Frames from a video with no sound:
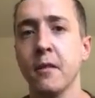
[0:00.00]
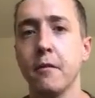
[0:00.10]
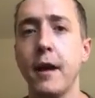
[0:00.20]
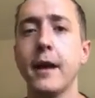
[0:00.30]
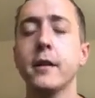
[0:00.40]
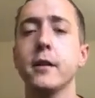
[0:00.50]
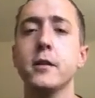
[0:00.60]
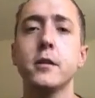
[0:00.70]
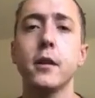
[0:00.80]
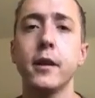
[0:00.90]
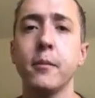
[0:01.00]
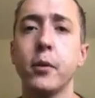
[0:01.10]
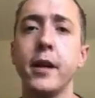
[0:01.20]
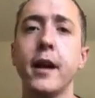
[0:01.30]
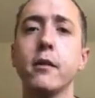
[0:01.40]
factors during
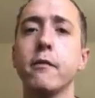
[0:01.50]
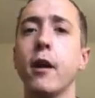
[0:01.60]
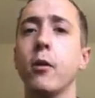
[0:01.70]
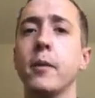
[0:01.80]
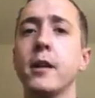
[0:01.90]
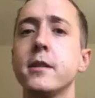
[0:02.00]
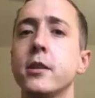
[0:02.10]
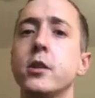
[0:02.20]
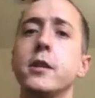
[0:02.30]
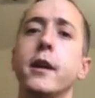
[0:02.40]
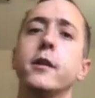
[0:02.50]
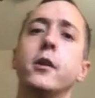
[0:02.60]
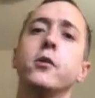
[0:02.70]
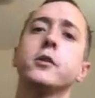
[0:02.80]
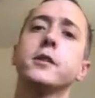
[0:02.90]
prenatal development, such as
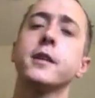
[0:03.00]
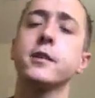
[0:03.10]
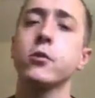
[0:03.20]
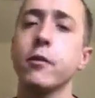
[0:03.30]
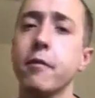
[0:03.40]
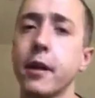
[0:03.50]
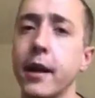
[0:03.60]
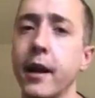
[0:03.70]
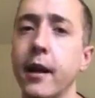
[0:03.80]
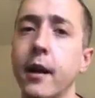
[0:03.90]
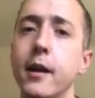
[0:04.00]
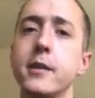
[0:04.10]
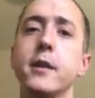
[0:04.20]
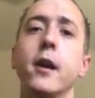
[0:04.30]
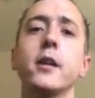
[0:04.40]
teratogens, that sort of thing,
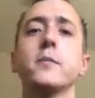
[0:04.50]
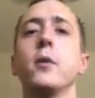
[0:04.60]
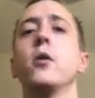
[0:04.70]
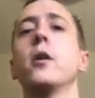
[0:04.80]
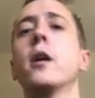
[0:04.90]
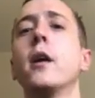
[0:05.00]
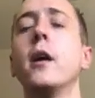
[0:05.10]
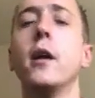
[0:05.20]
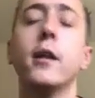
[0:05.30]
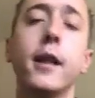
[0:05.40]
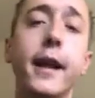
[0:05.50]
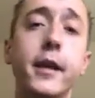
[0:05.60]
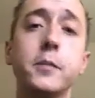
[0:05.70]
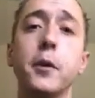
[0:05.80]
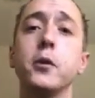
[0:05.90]
cigarette smoke, lead
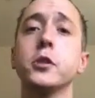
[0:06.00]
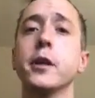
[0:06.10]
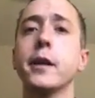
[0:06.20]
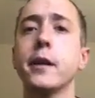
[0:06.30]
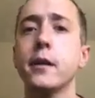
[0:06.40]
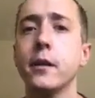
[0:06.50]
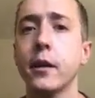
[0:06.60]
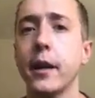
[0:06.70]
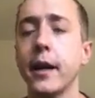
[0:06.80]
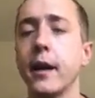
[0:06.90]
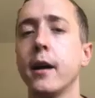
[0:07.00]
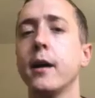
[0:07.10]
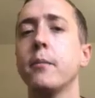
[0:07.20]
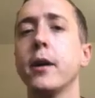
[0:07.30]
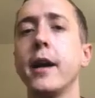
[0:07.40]
exposure during
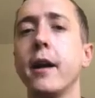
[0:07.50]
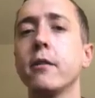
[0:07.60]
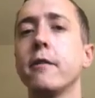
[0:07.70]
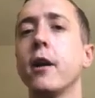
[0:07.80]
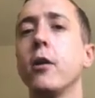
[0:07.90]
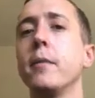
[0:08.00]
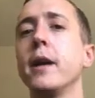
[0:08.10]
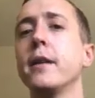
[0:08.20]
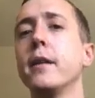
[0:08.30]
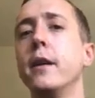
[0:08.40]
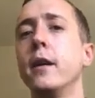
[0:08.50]
prenatal development,